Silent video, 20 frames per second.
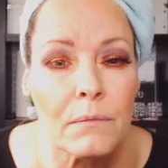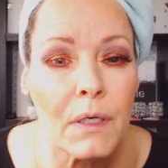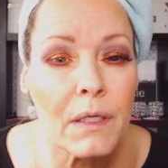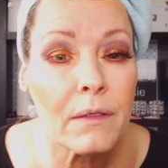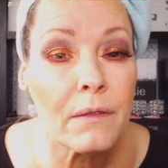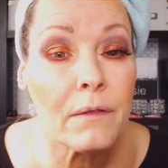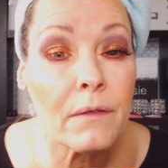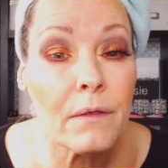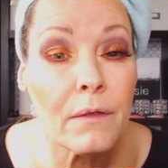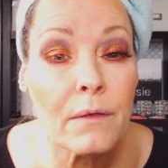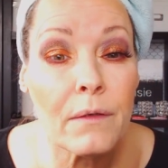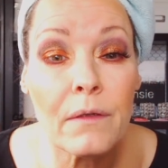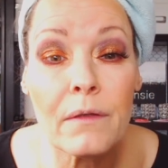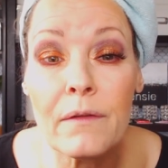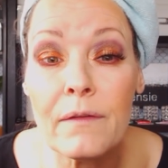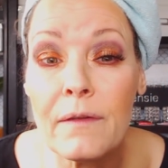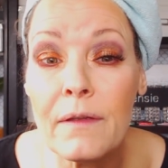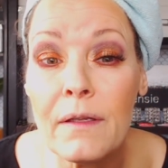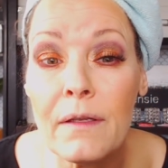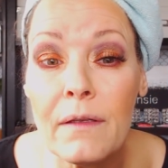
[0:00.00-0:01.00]
But you
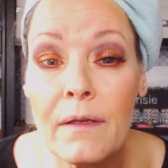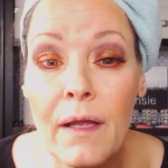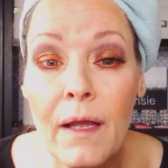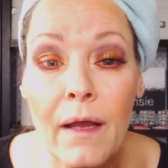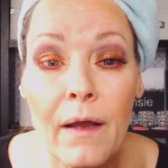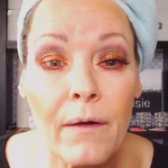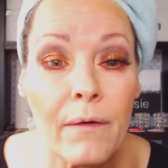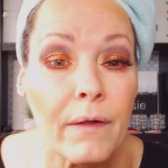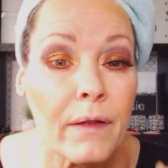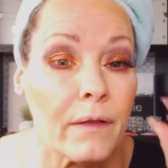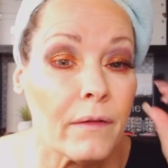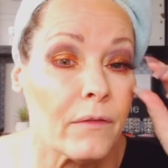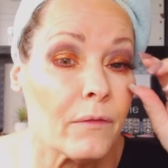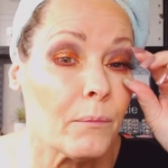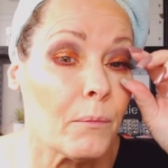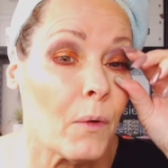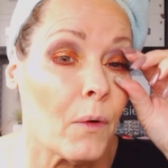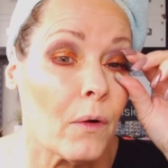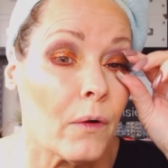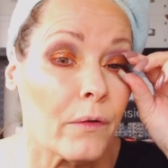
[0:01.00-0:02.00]
can see now
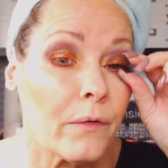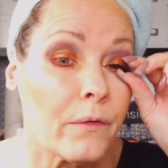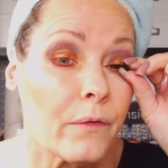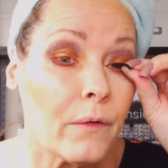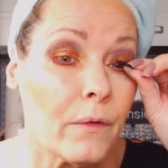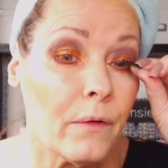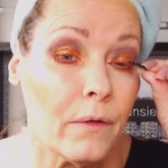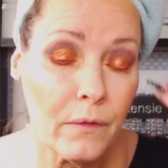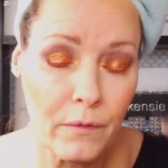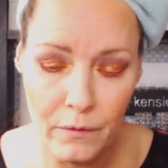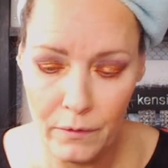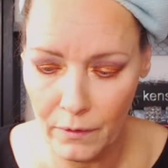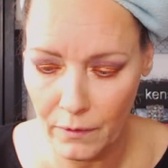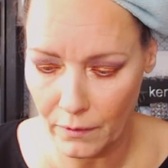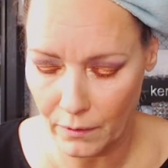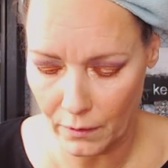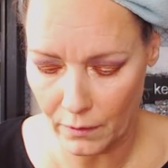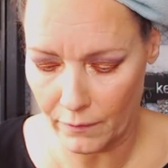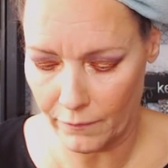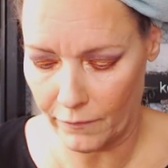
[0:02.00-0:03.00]
it's more suited to
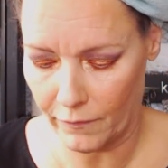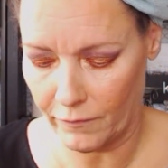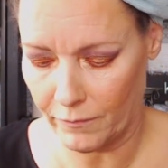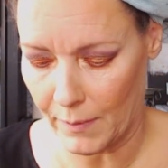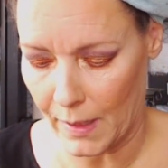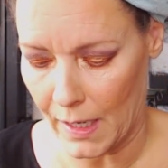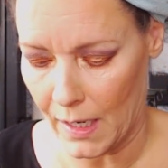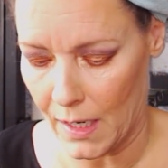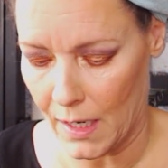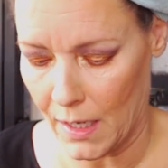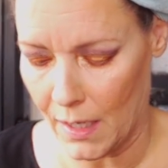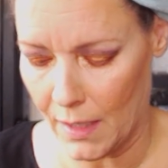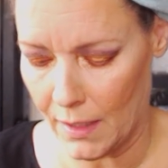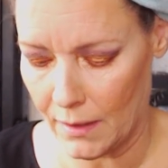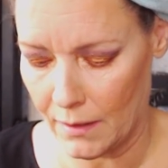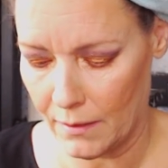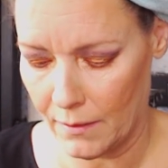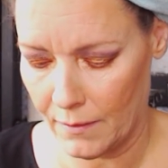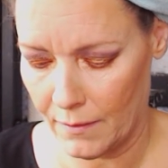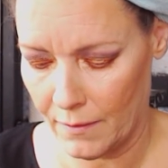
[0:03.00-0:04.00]
the curve of my
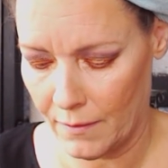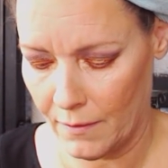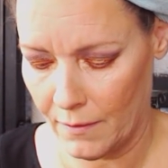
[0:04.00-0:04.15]
eye,